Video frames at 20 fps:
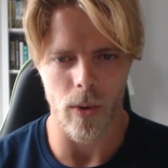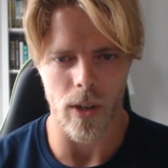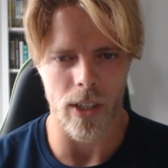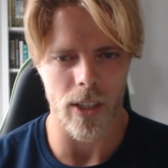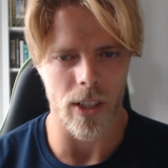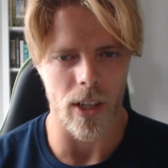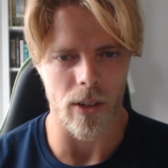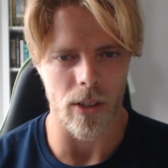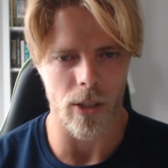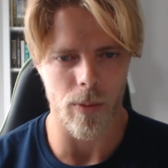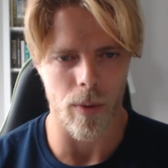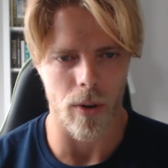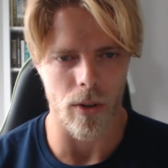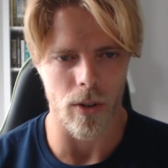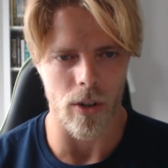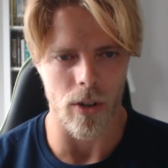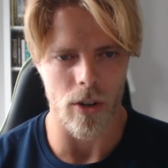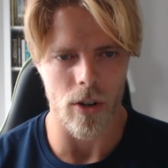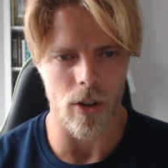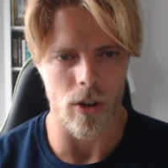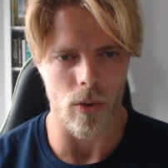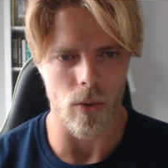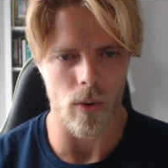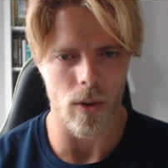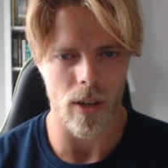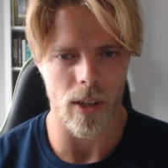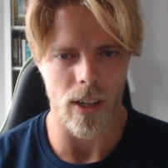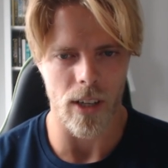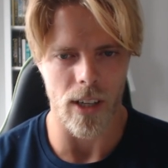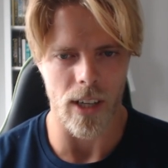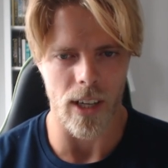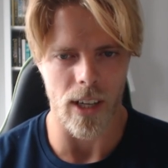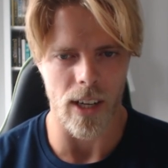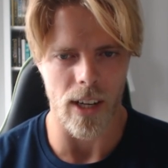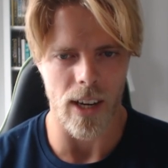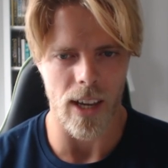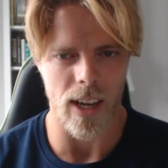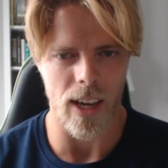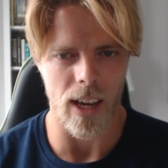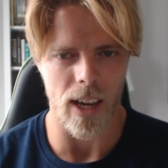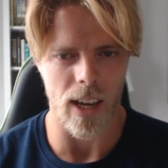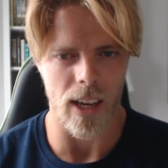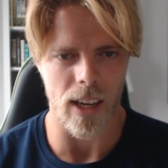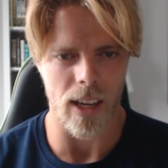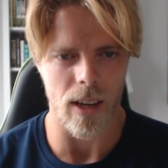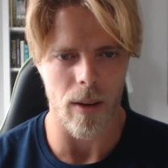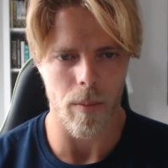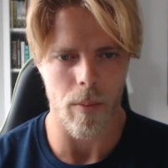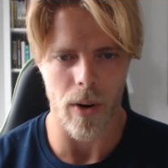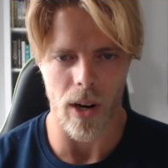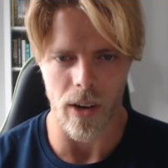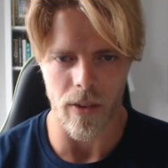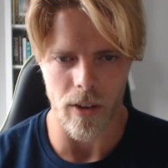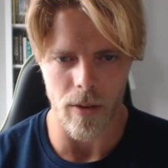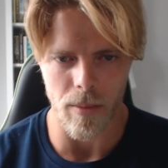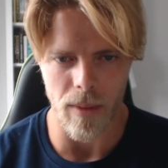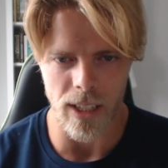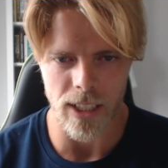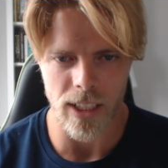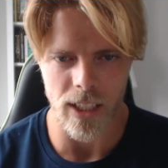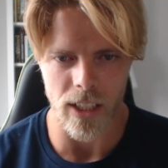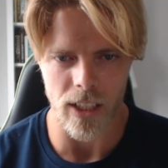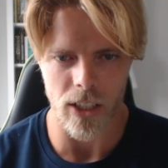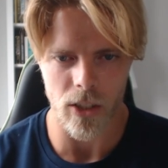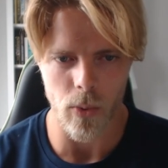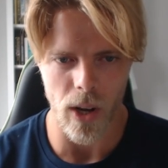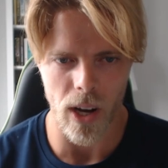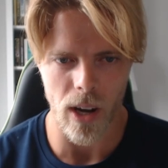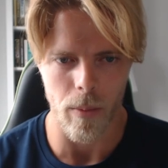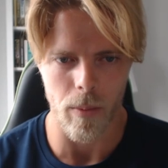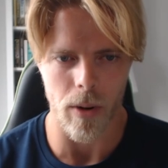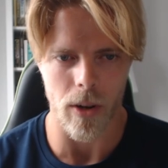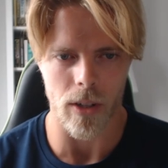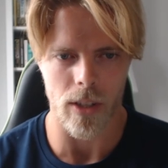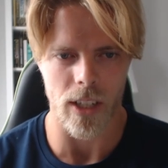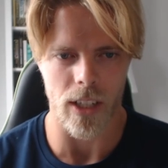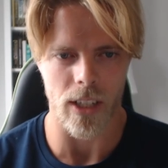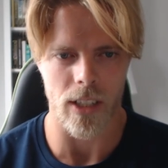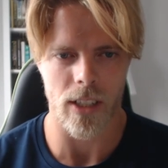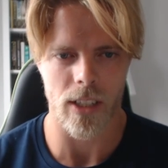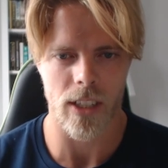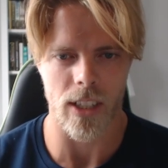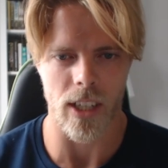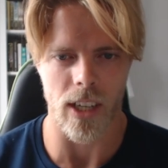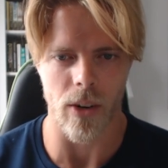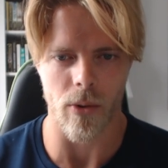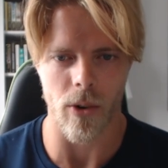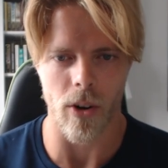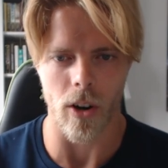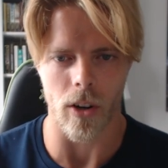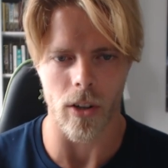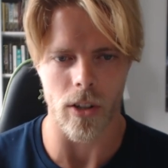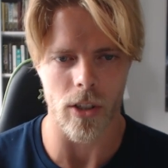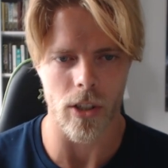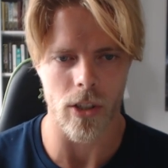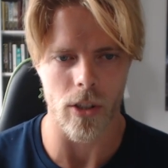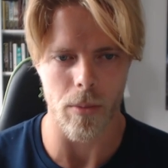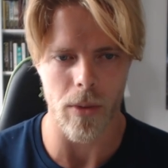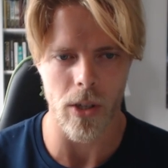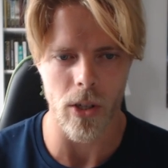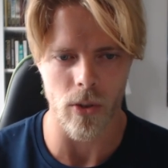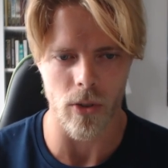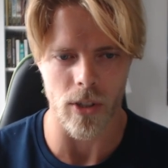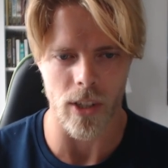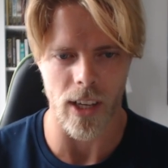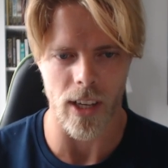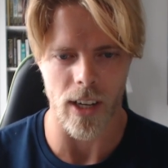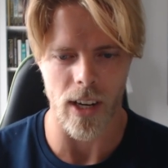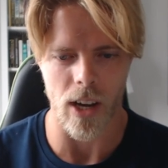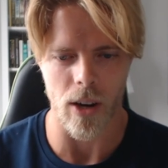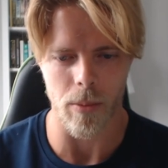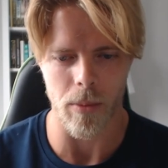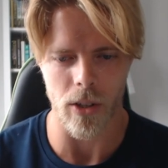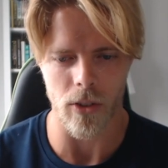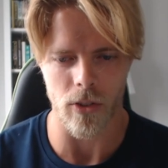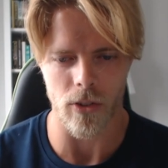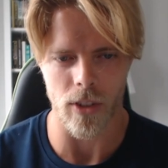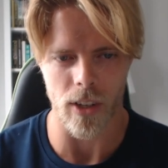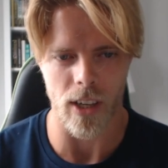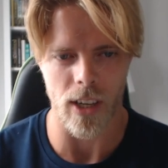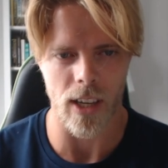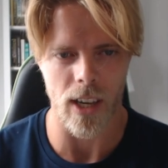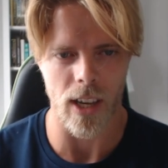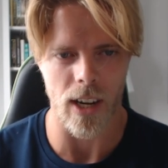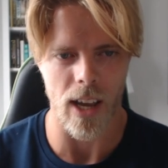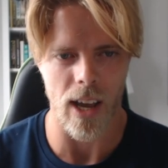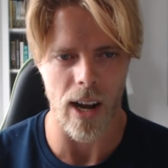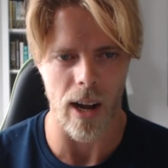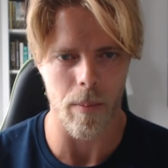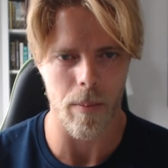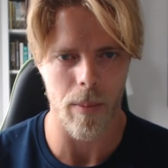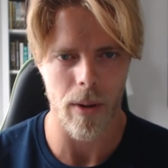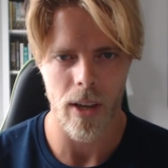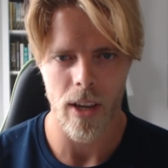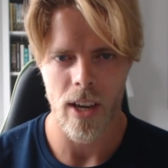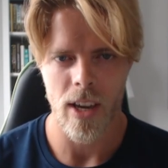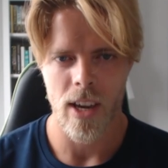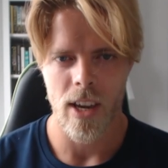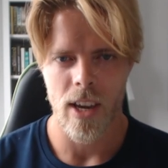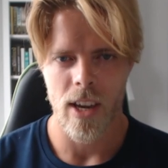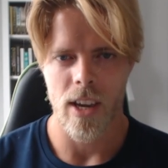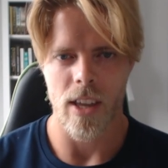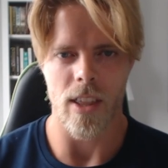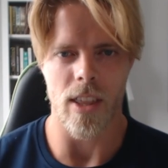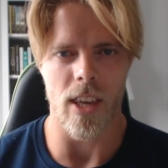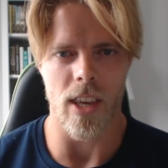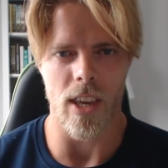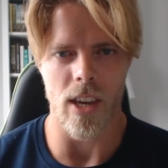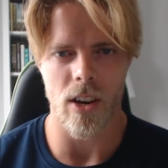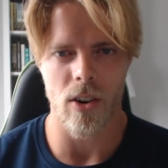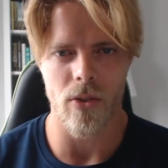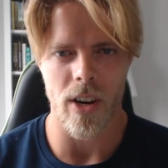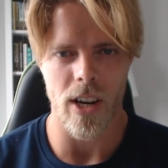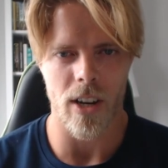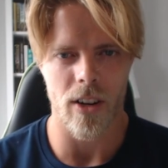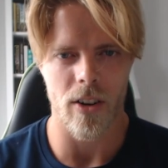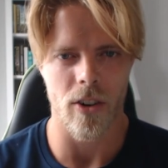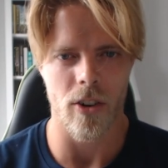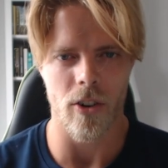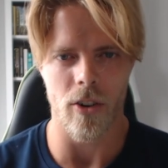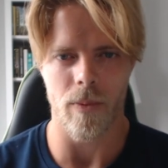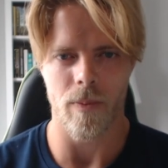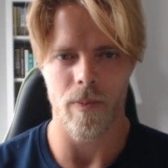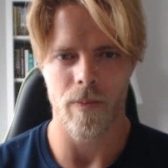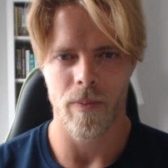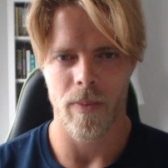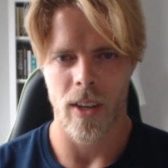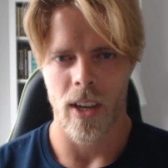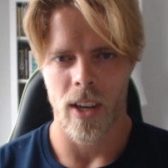which I responded to in a private message as well, but it's in regards to music and how music can help the greater